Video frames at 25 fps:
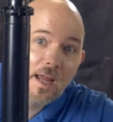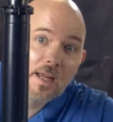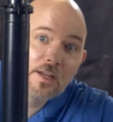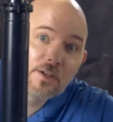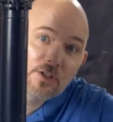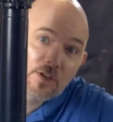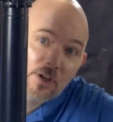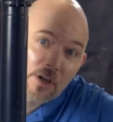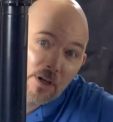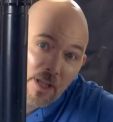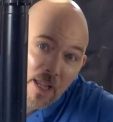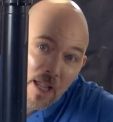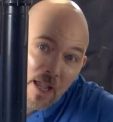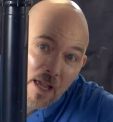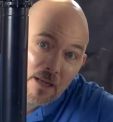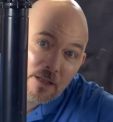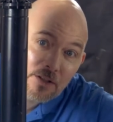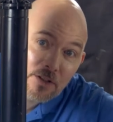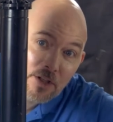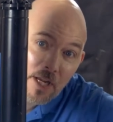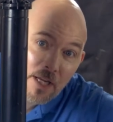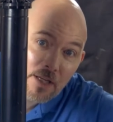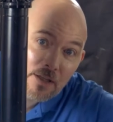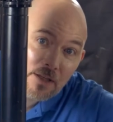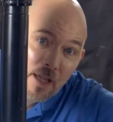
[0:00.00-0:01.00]
and show you how to
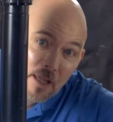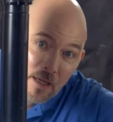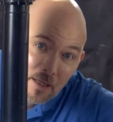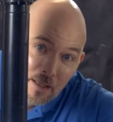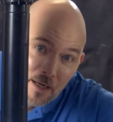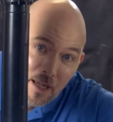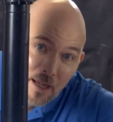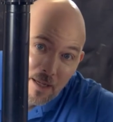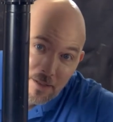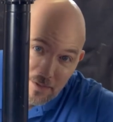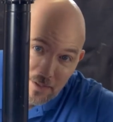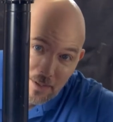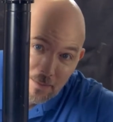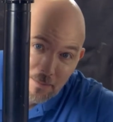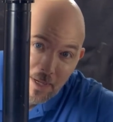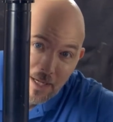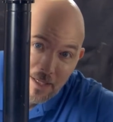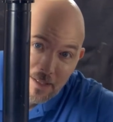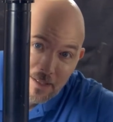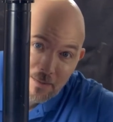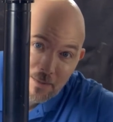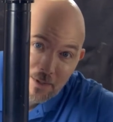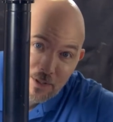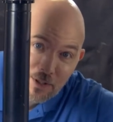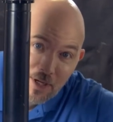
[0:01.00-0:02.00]
change out a nozzle and
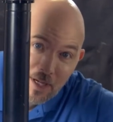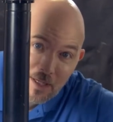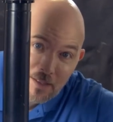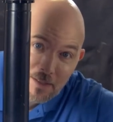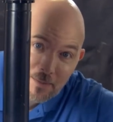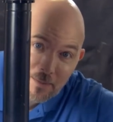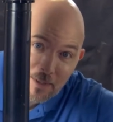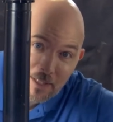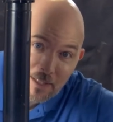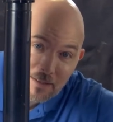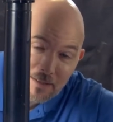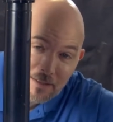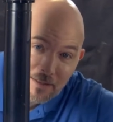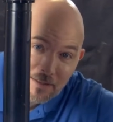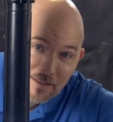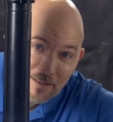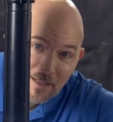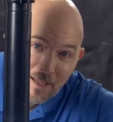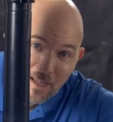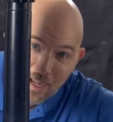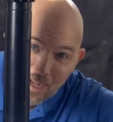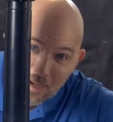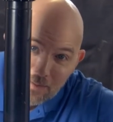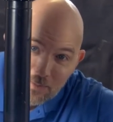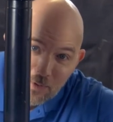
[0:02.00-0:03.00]
make some
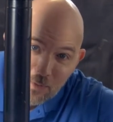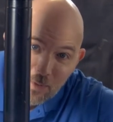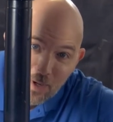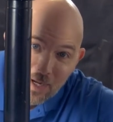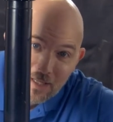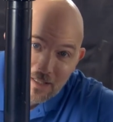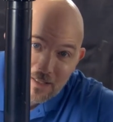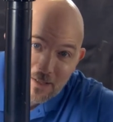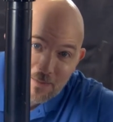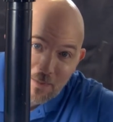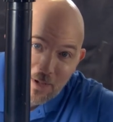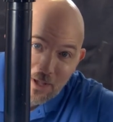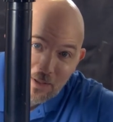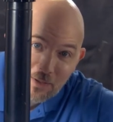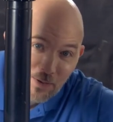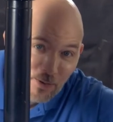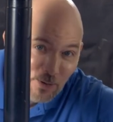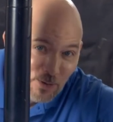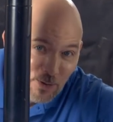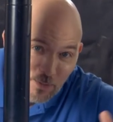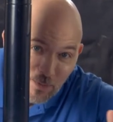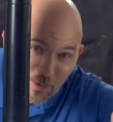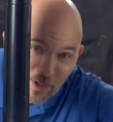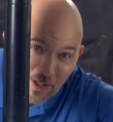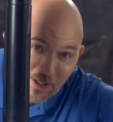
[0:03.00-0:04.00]
adjustments. I'm Dwayne Smith,
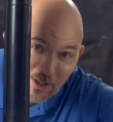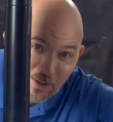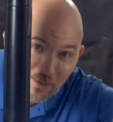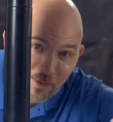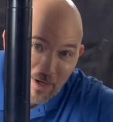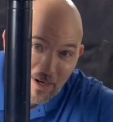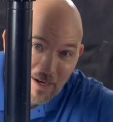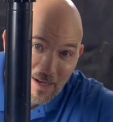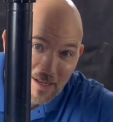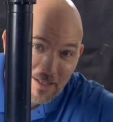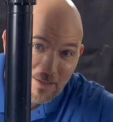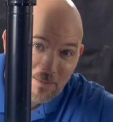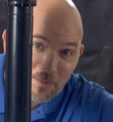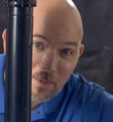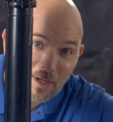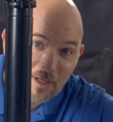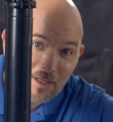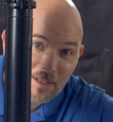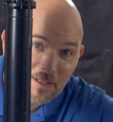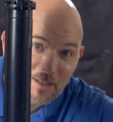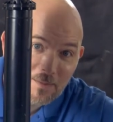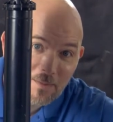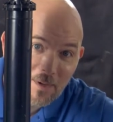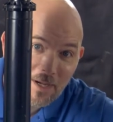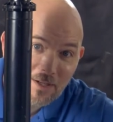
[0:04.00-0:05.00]
your Sprinkler Warehouse
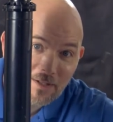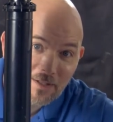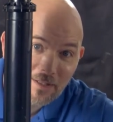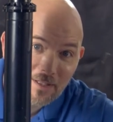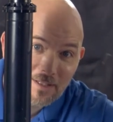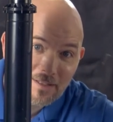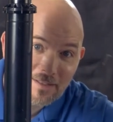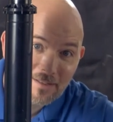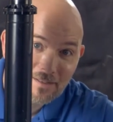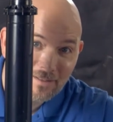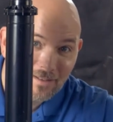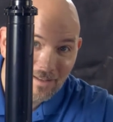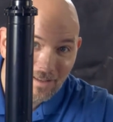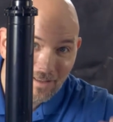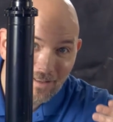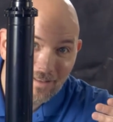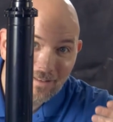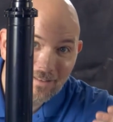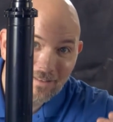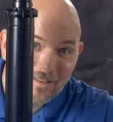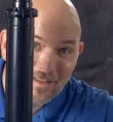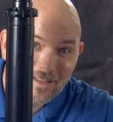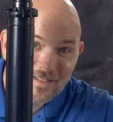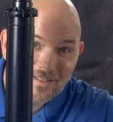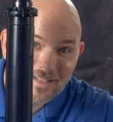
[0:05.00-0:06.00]
Product Specialist.
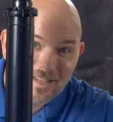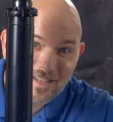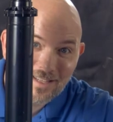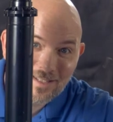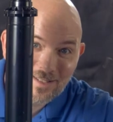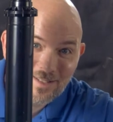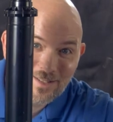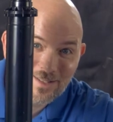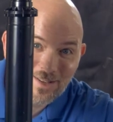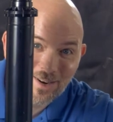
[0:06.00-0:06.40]
Let's get